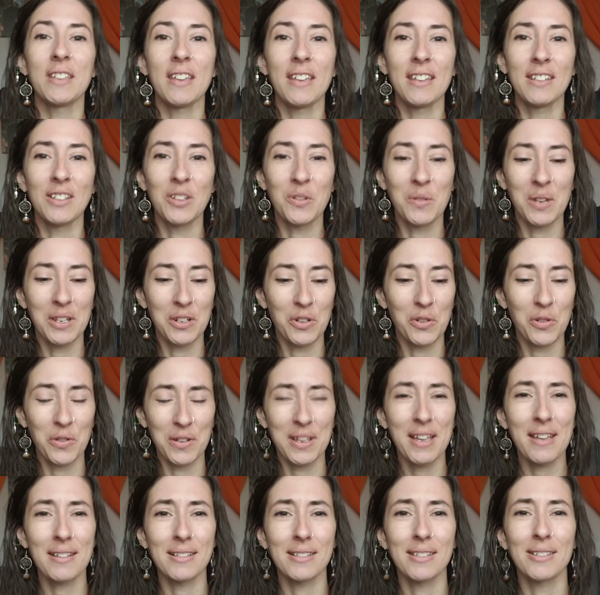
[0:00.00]
And you can
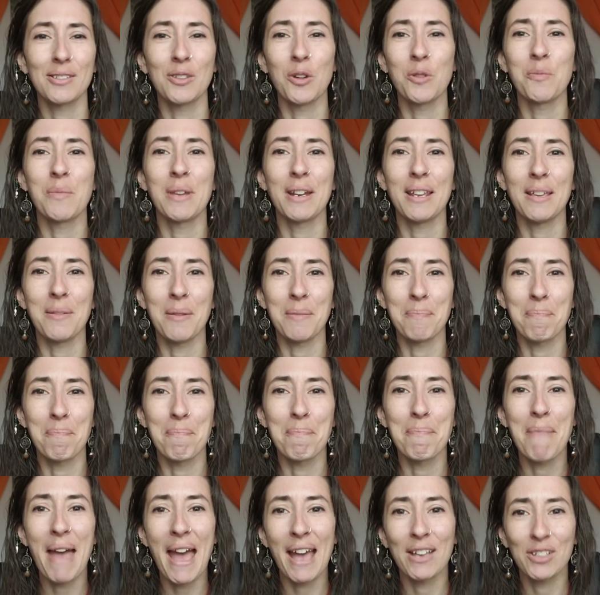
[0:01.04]
create so many
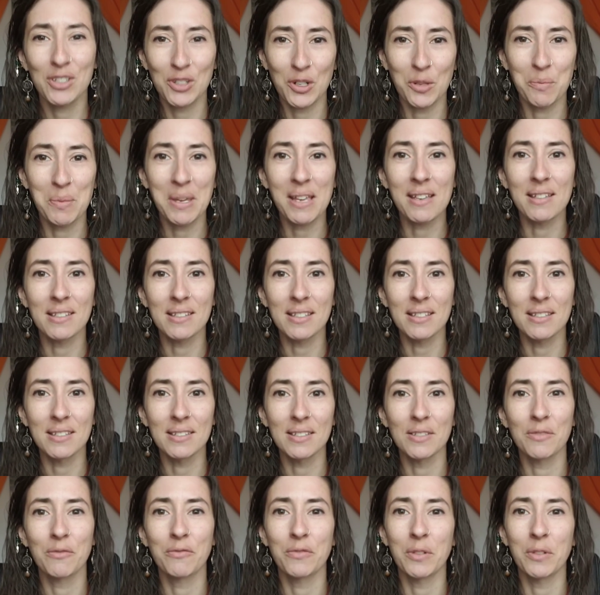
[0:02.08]
masterpieces